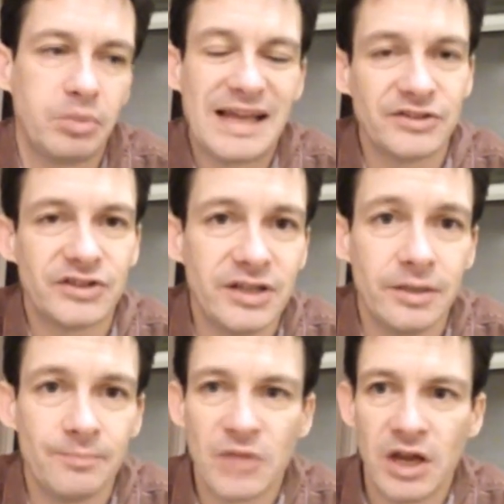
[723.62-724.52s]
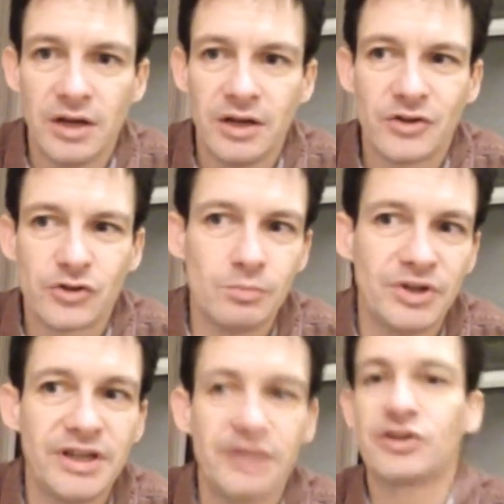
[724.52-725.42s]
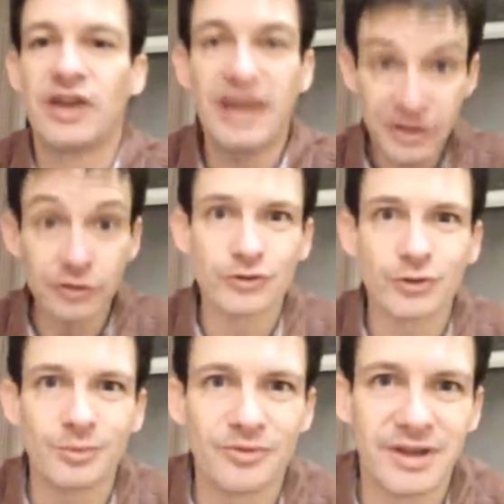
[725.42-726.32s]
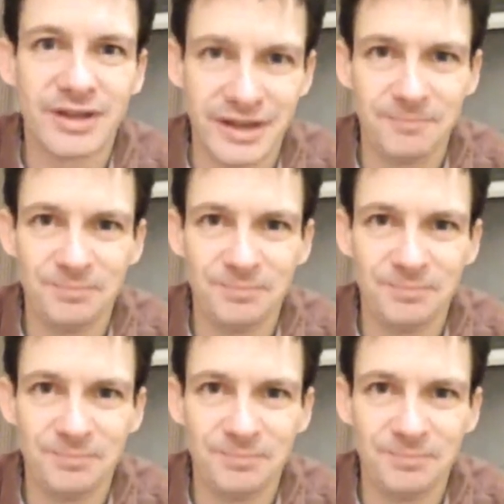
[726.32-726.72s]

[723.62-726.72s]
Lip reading: planted. Somebody has hidden something, yeah?